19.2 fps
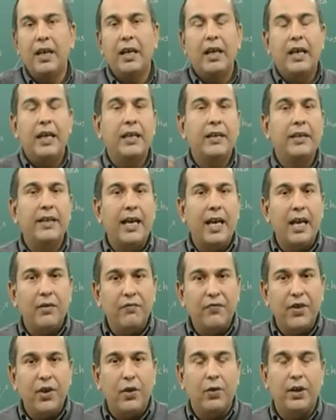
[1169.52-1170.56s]
In the
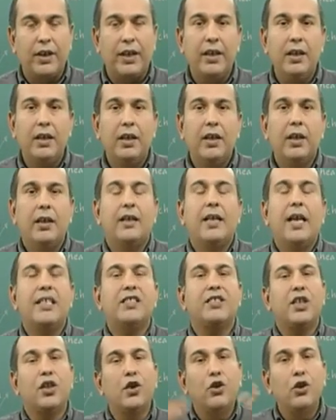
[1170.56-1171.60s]
alveoli, there
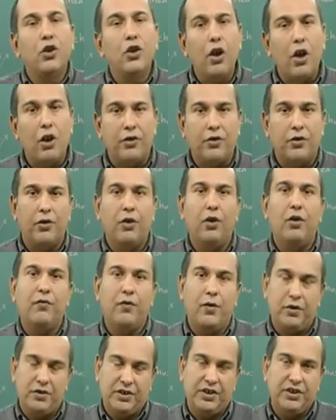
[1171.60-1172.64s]
is a lot of
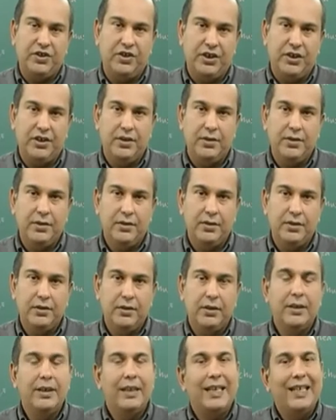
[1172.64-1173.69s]
oxygen.
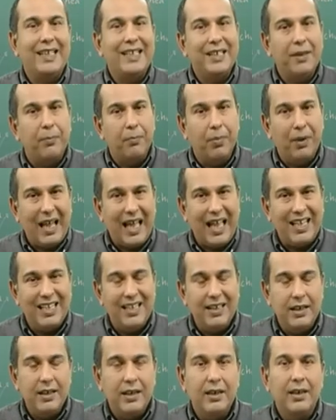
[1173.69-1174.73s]
In the blood,
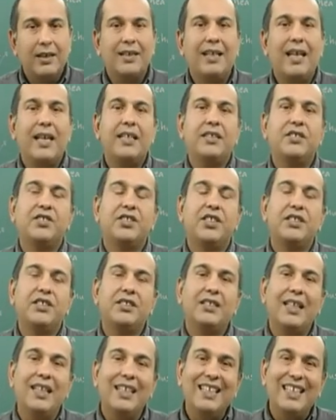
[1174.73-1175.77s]
there is
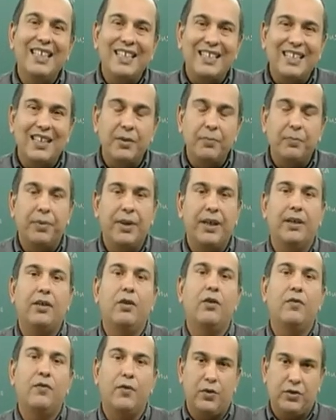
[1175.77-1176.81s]
just a little bit
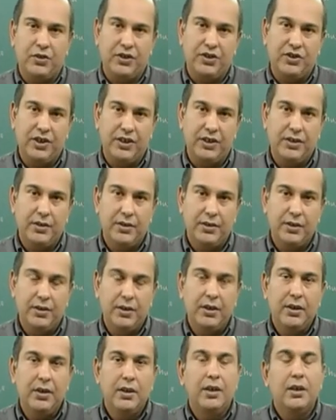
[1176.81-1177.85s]
of oxygen.
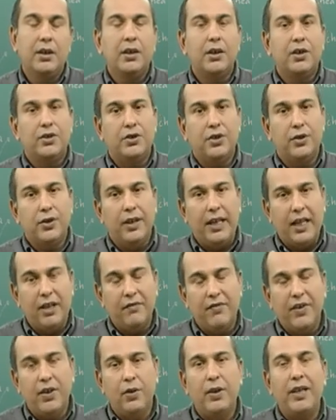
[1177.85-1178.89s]
So the
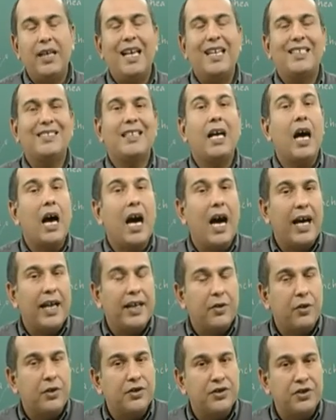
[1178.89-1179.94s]
alveoli has high
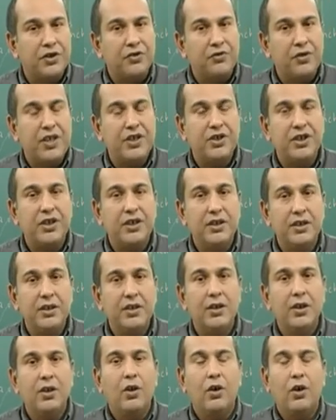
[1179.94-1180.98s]
concentration
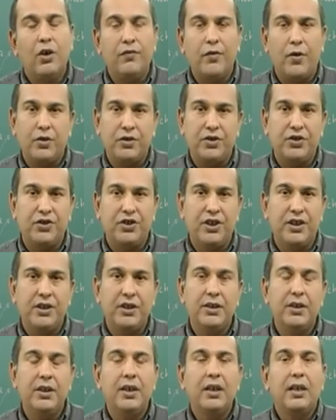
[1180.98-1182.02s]
of
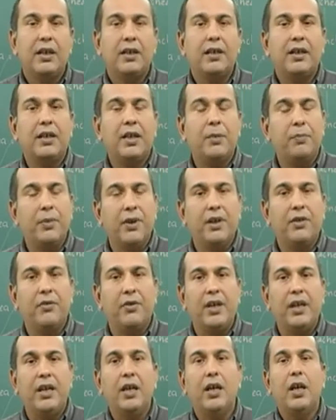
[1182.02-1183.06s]
oxygen, the
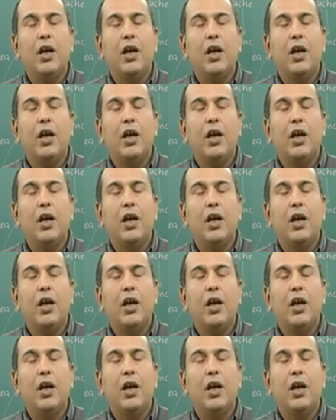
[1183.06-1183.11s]
capillary